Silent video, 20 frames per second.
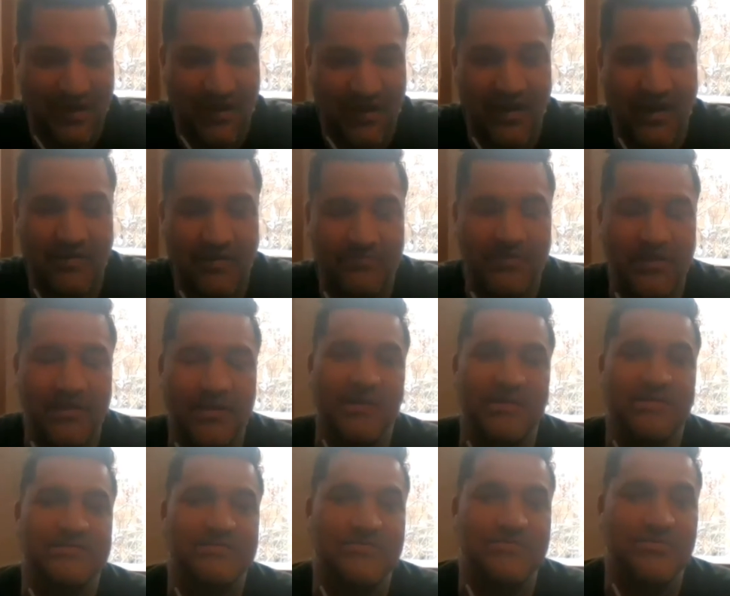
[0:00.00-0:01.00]
I'll have the
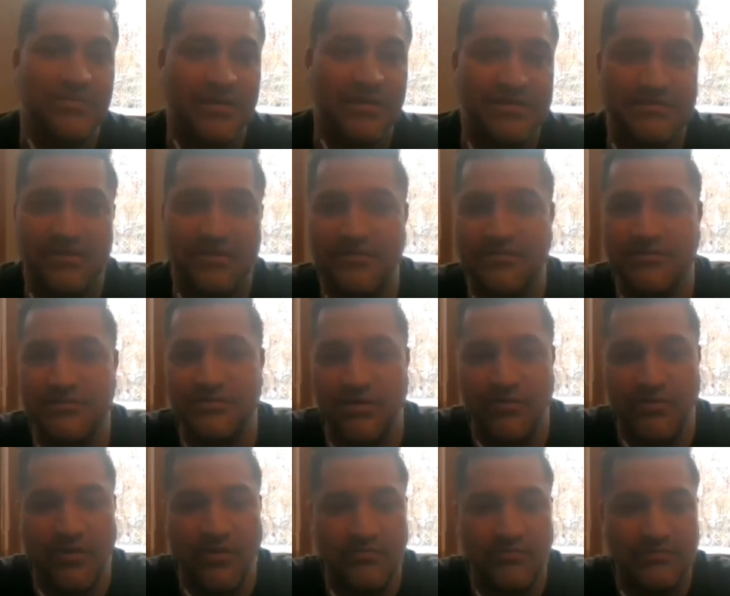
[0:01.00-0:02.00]
links to this on the
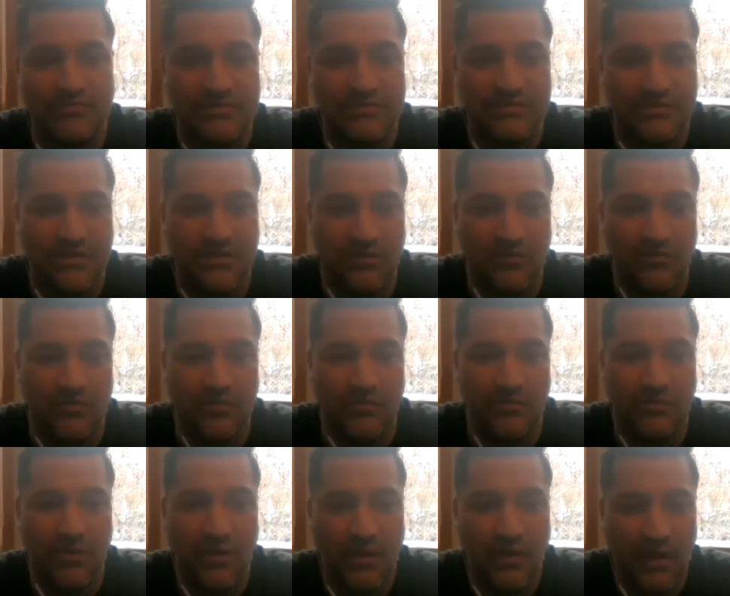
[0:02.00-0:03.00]
show notes
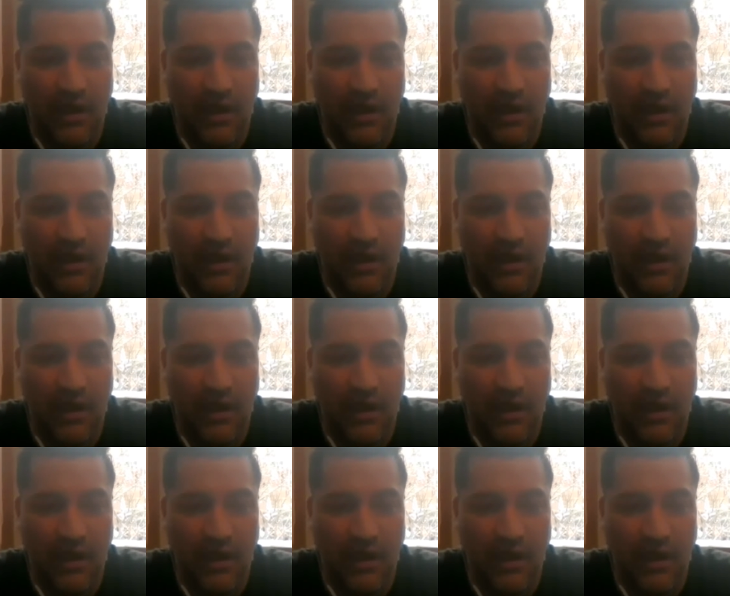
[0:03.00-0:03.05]
to